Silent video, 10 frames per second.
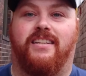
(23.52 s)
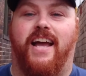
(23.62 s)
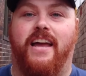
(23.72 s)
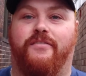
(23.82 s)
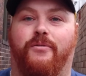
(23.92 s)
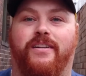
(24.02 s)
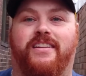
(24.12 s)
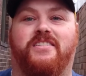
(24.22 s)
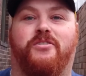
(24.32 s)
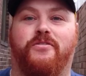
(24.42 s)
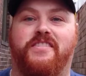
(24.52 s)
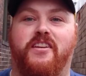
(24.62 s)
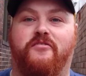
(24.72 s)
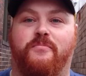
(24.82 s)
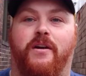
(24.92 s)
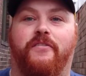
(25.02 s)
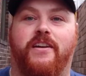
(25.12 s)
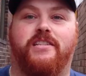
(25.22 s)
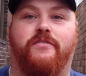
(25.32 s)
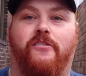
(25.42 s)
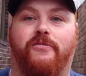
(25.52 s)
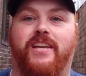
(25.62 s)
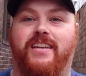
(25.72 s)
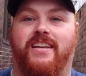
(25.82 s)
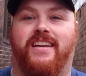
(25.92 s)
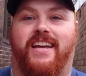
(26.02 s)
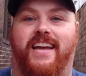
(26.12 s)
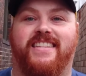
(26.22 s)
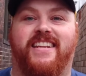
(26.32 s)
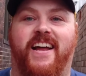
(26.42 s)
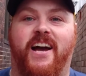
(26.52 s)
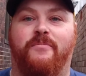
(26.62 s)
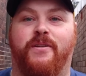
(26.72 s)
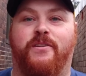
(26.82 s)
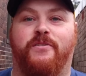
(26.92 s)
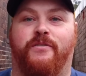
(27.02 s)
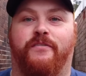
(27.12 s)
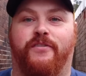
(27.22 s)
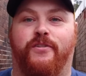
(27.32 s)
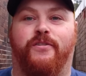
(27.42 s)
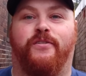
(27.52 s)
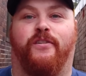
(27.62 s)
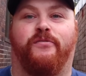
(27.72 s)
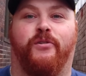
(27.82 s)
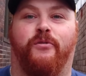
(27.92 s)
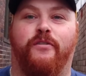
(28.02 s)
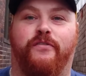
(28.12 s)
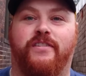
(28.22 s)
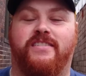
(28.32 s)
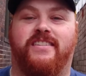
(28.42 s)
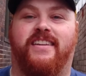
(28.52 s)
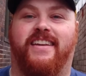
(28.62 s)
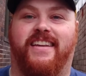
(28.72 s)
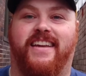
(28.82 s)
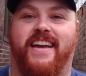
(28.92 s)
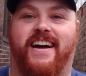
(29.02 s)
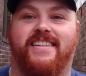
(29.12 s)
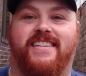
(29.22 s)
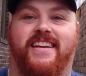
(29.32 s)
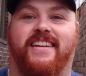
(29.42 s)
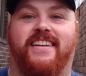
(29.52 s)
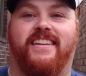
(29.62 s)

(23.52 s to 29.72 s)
Hey everyone, it's Chris here from Everyday Survival Gear, and today I bring you the review of the Rofis KR10.